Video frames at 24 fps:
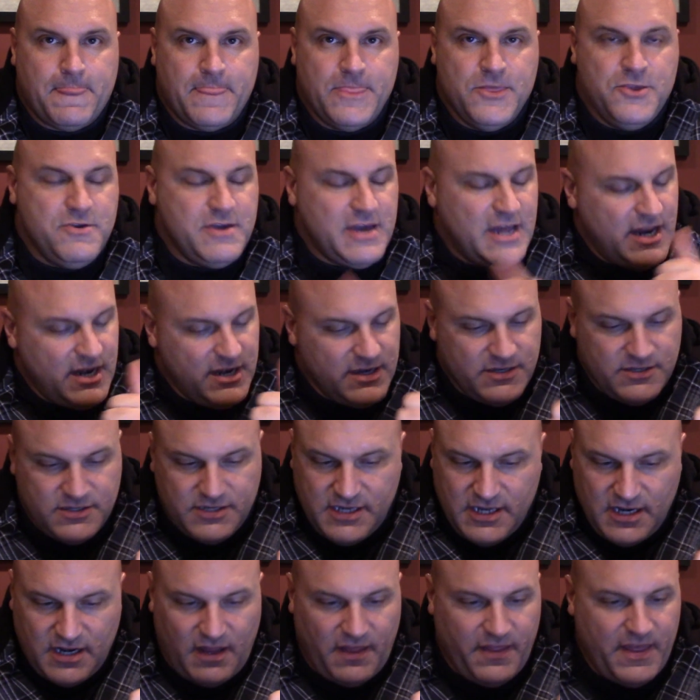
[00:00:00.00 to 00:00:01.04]
you got to
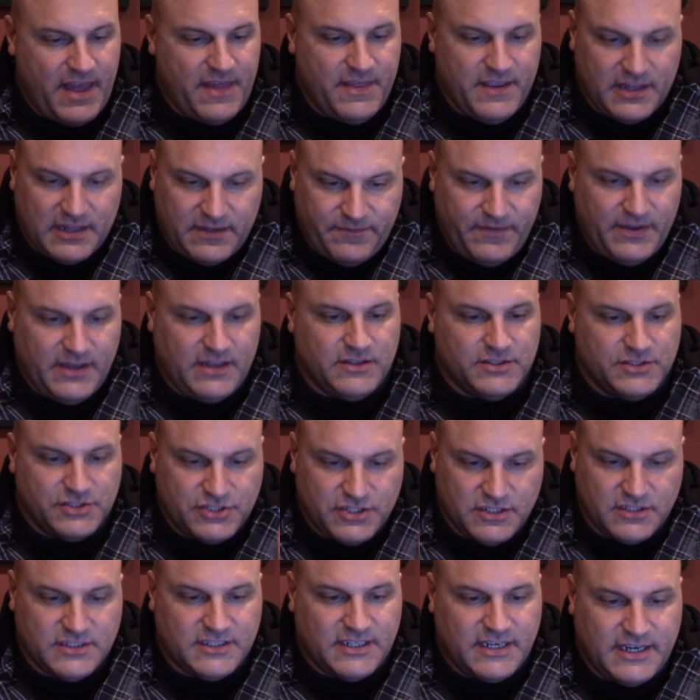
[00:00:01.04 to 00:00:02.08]
get all that and get the vehicle
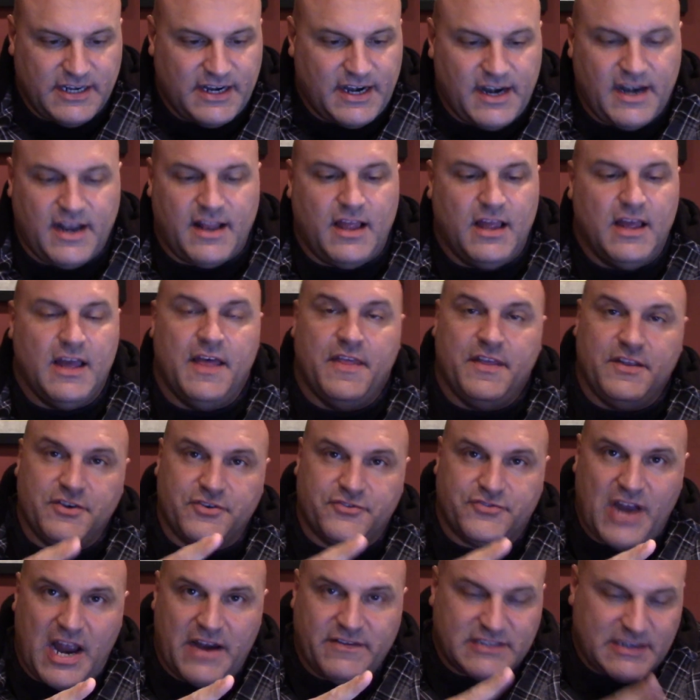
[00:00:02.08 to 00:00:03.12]
insured, then your
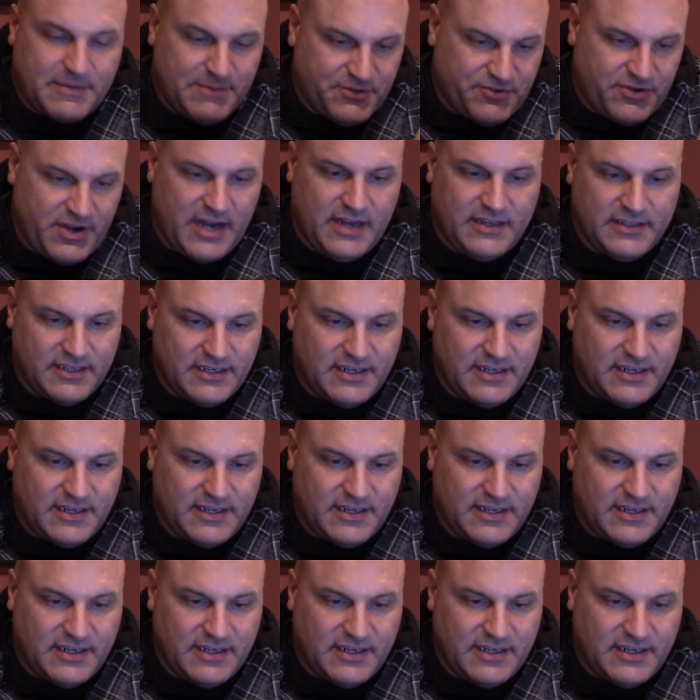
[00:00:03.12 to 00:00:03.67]
driver's going to be trained,